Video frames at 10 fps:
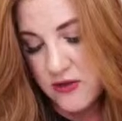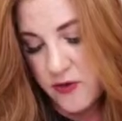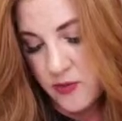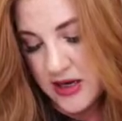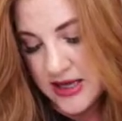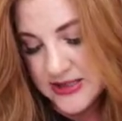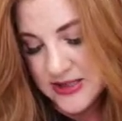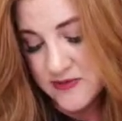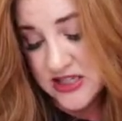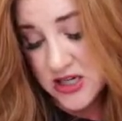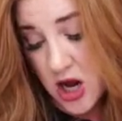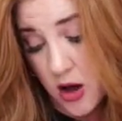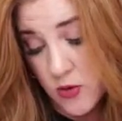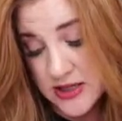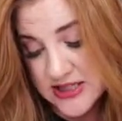the foam adhesive did
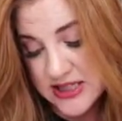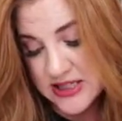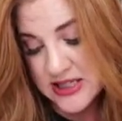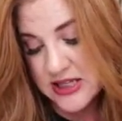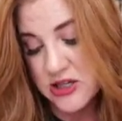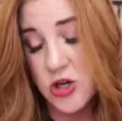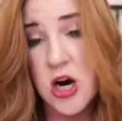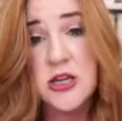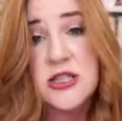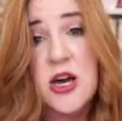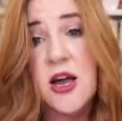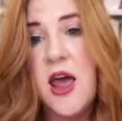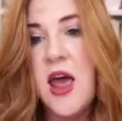not want to stick to the glitter cardstock.